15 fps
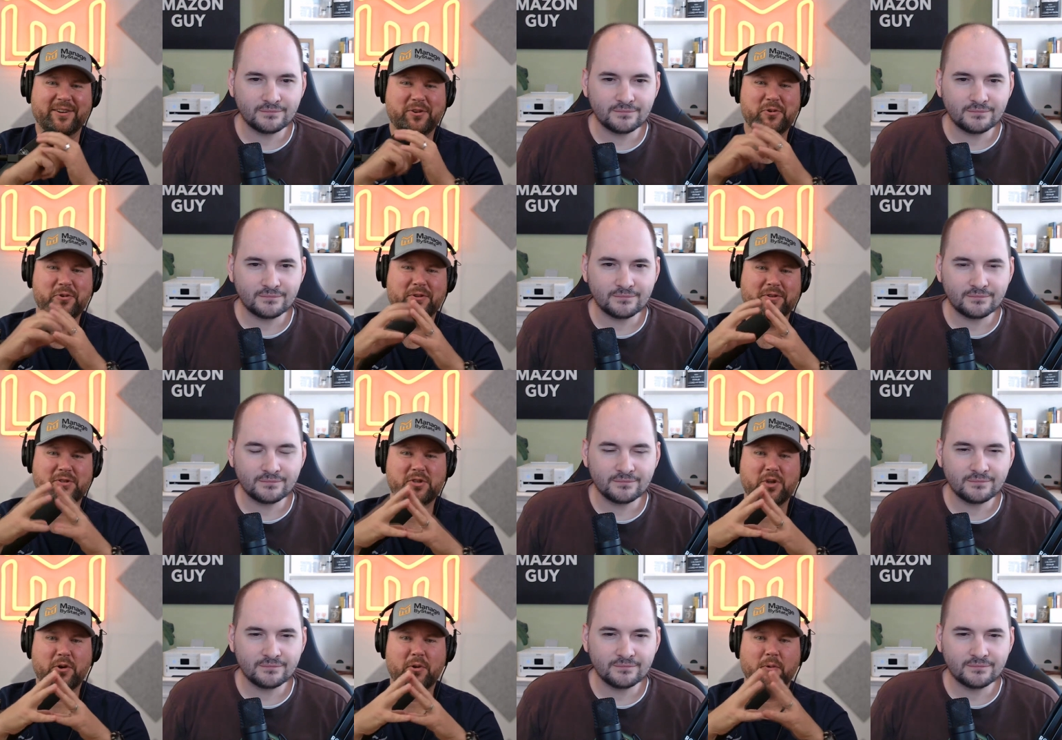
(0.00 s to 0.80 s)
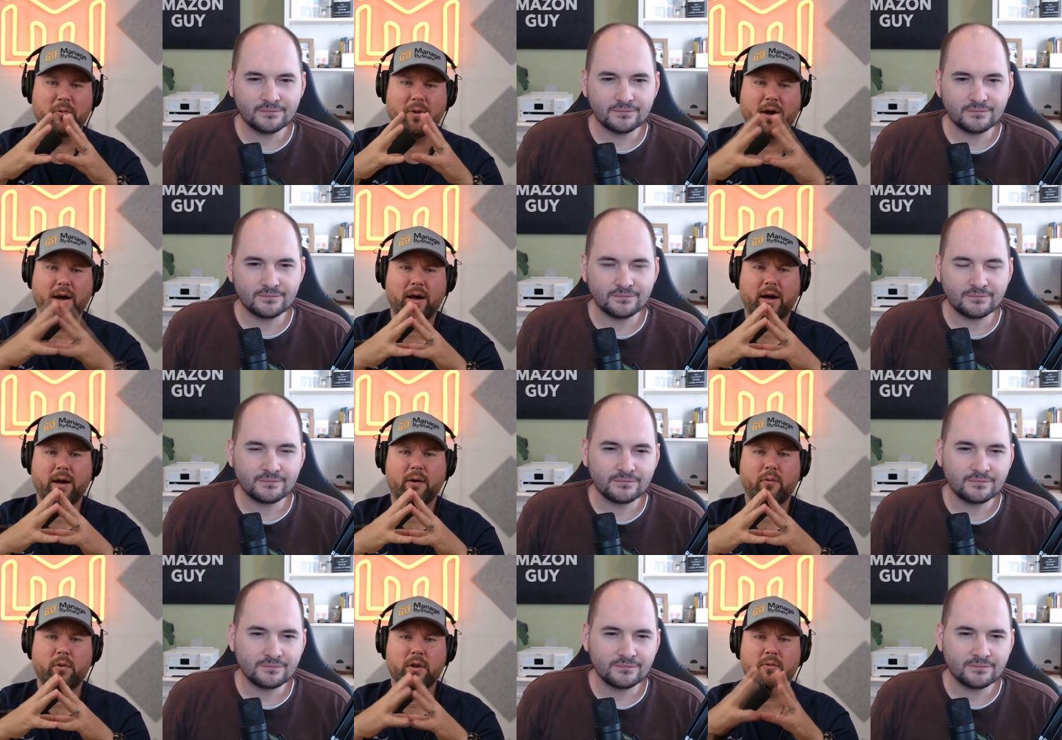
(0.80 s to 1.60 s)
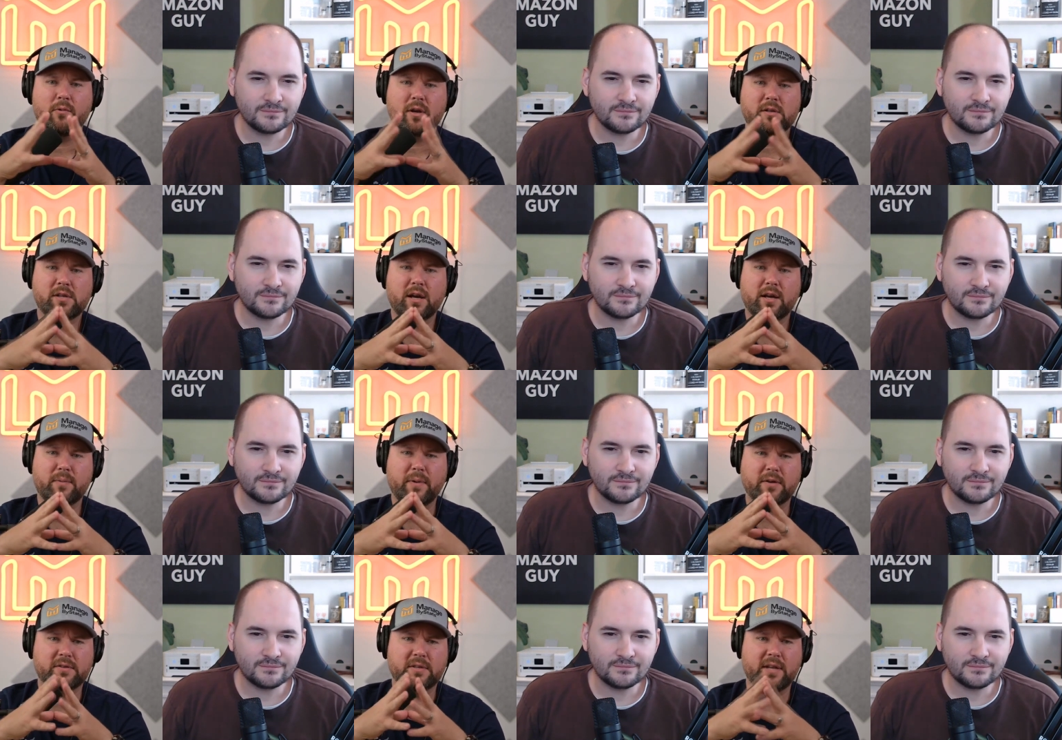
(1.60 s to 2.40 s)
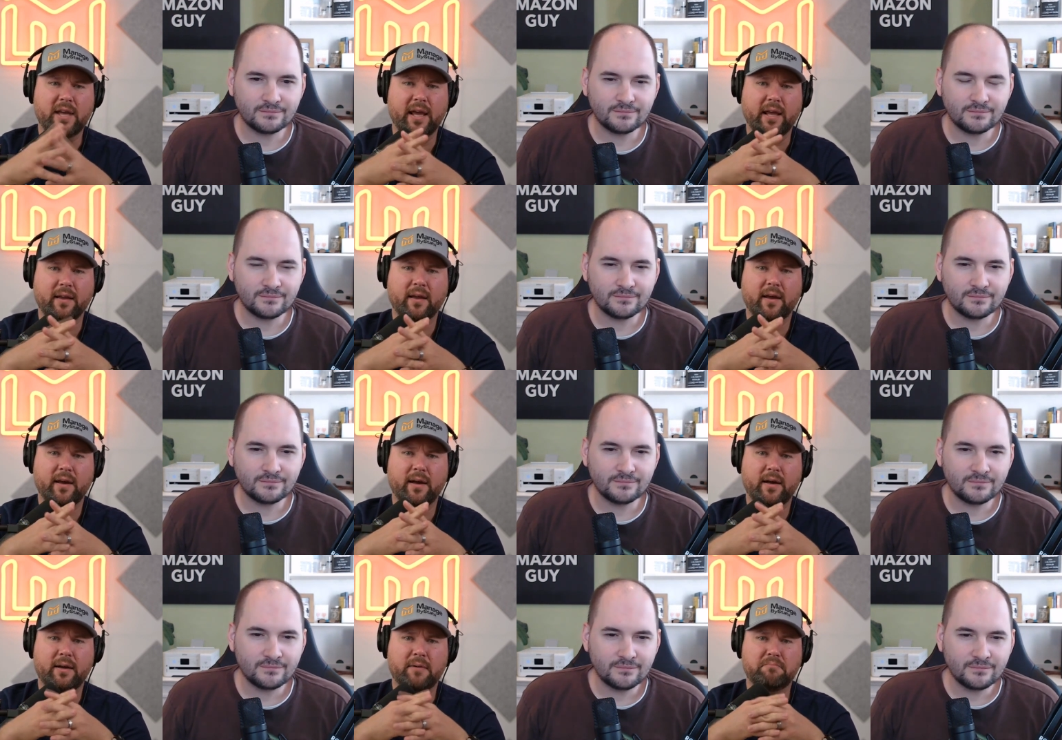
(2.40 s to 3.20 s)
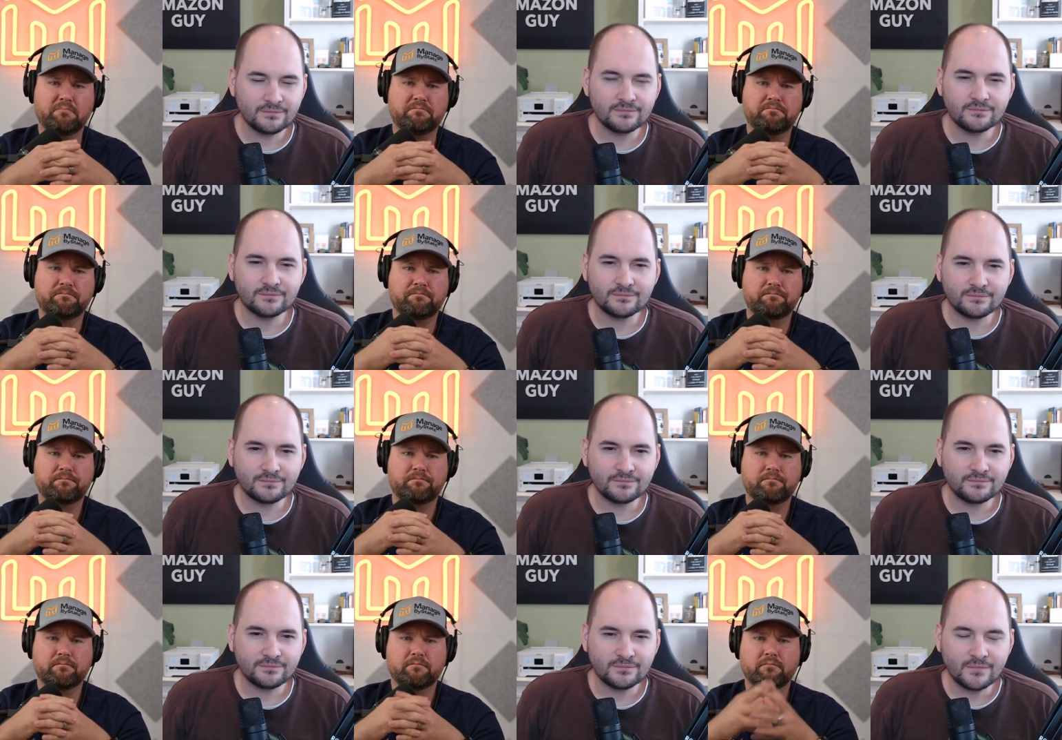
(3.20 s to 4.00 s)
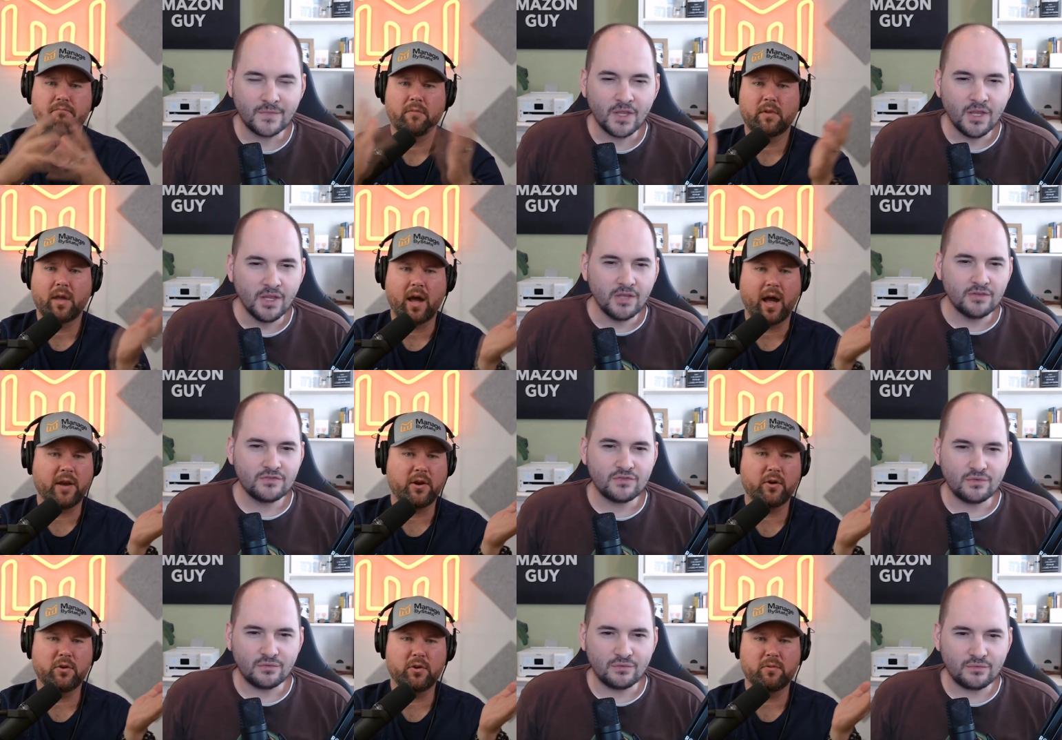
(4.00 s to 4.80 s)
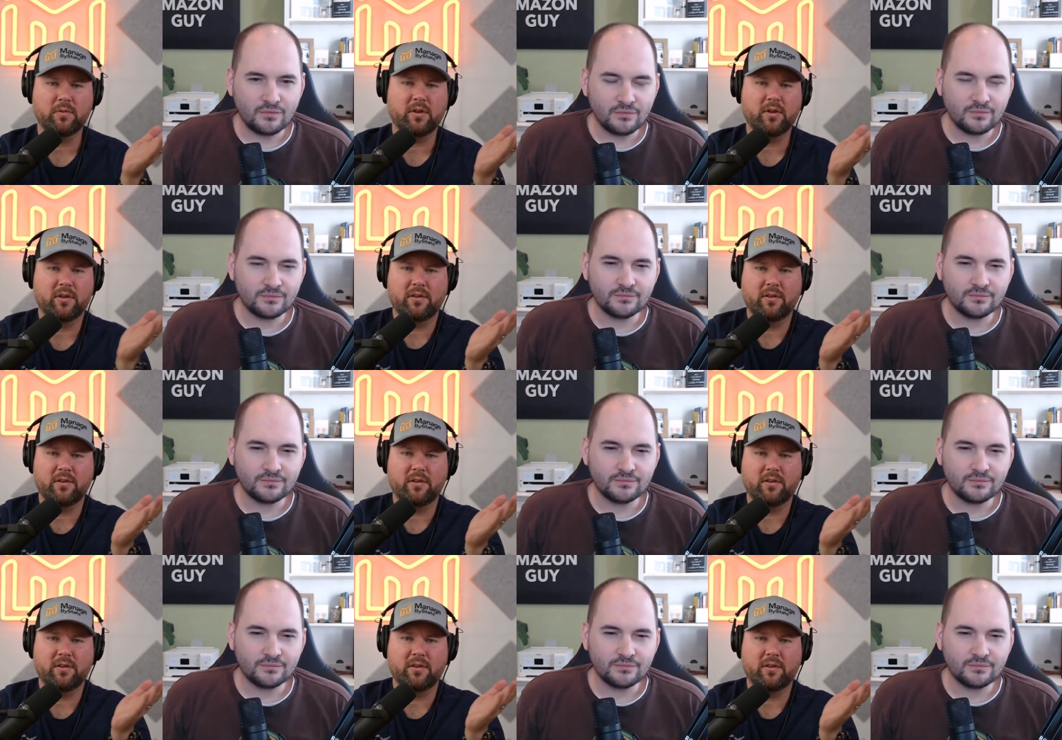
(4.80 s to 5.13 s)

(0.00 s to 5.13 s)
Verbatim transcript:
Speaker 1: cool. So, what do you want to talk about today? I know you.